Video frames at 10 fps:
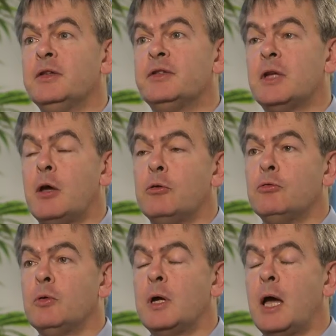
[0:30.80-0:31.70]

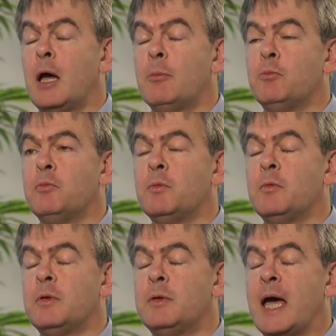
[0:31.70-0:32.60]
So
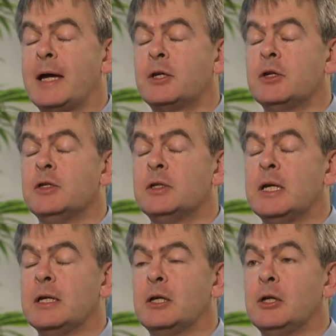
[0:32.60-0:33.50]
that could
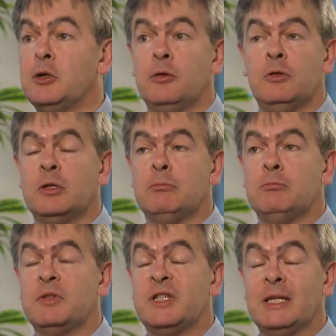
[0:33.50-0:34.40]
include
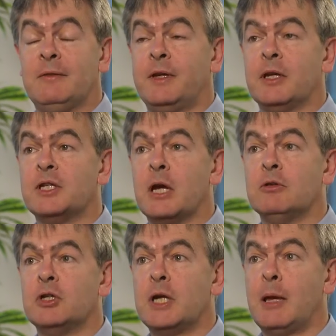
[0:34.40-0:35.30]
significant
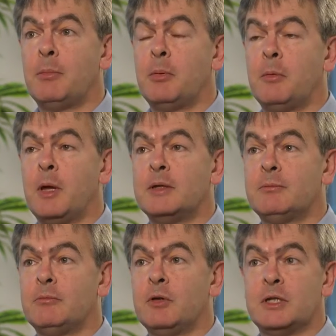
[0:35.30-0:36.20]
ownership,
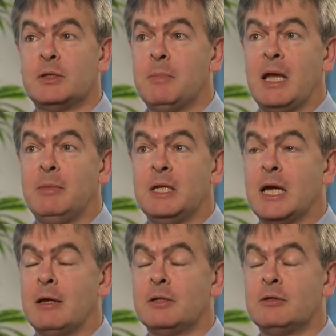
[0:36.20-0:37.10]
which may be
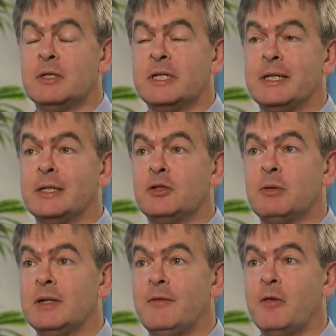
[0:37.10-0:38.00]
down to as little as
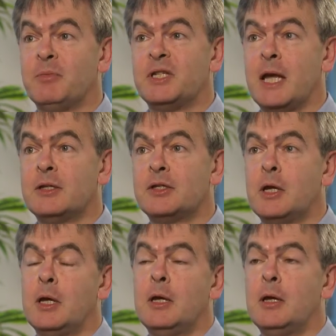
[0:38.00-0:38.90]
25%,
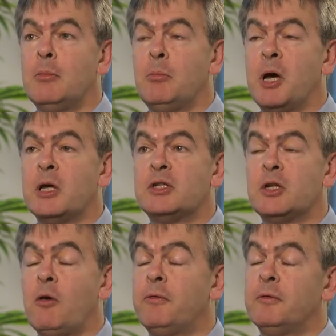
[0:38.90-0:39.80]
but
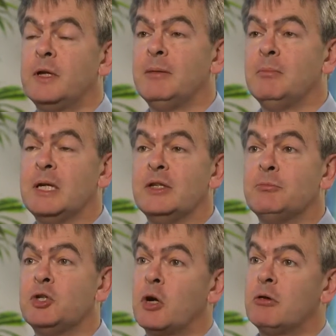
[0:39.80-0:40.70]
often it means
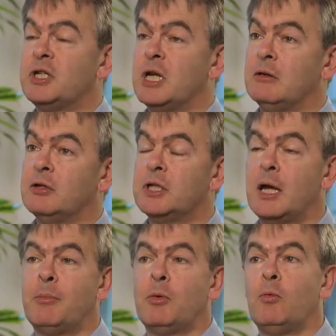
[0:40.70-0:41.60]
majority
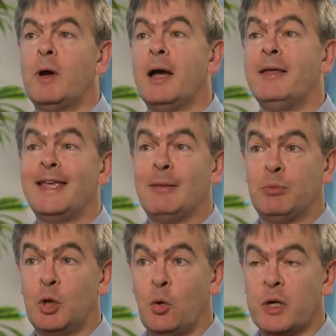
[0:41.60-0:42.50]
ownership, where the
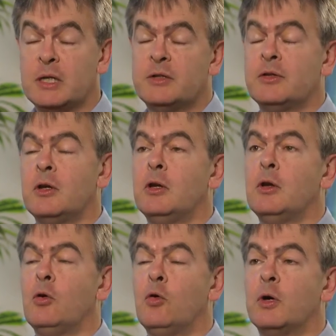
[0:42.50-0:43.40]
employees
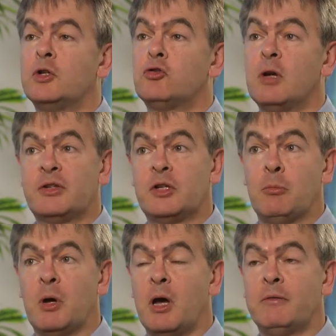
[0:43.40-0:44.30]
or a trust
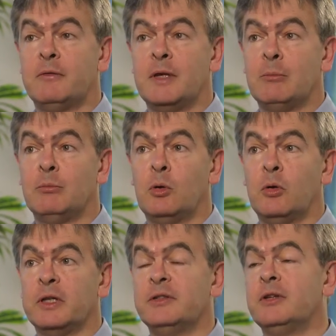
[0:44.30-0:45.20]
on behalf of the
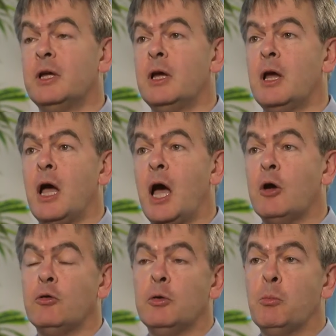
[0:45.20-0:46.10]
employees
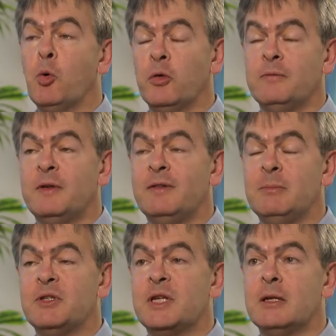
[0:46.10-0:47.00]
own more than
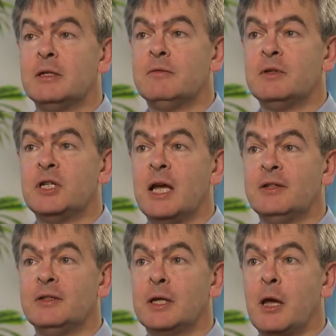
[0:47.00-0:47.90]
50% of the
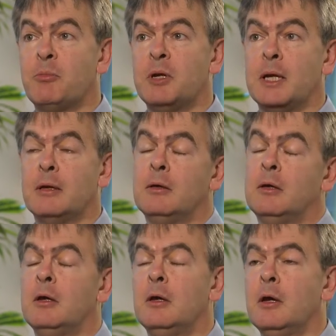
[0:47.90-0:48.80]
shares in the company.
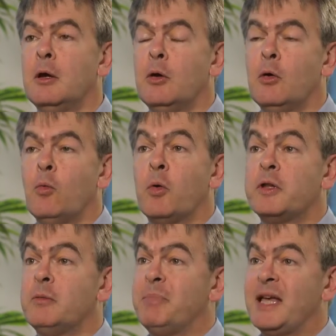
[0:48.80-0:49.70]
One
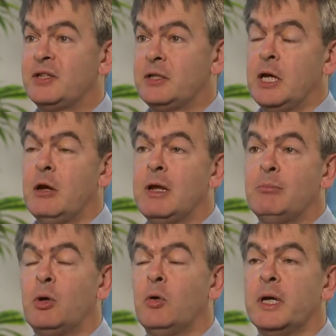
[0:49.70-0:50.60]
of the best known
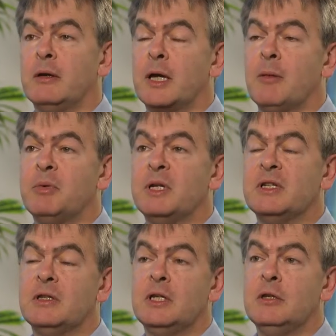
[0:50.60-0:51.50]
employee-owned
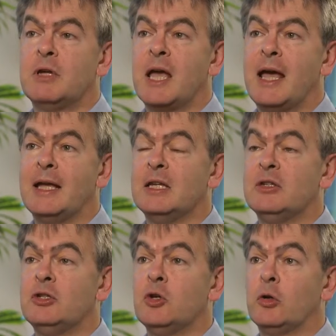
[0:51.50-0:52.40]
companies in the UK
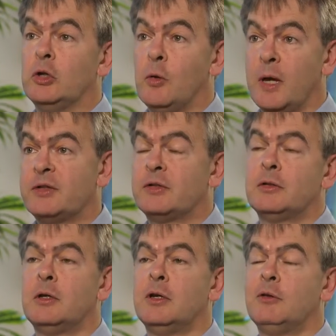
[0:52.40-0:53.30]
is John
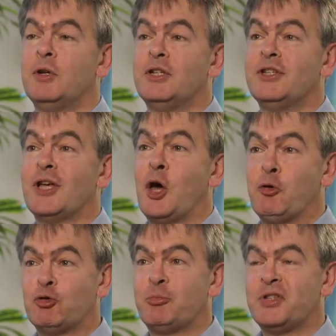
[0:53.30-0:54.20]
Lewis, which is
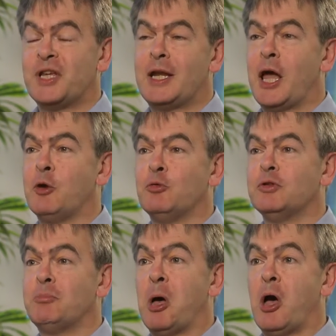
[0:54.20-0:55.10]
100%
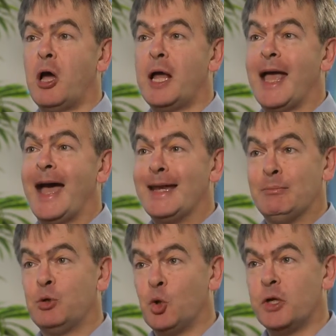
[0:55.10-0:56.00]
owned by an
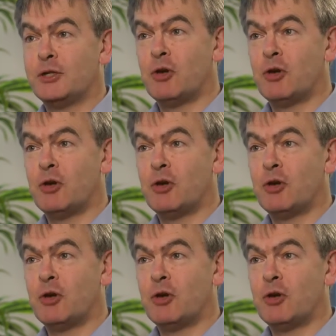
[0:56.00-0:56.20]
employee